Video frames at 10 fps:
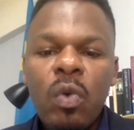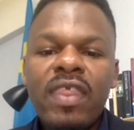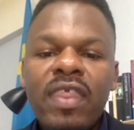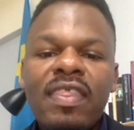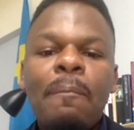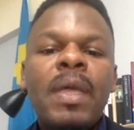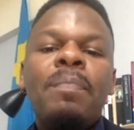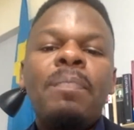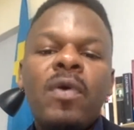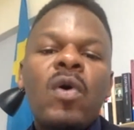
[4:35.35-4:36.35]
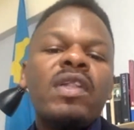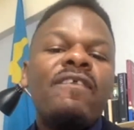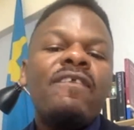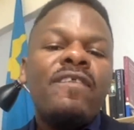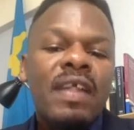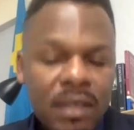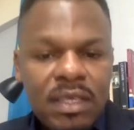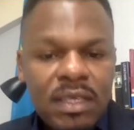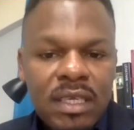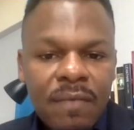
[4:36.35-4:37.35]
with the people on the
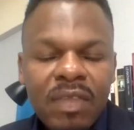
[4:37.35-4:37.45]
field,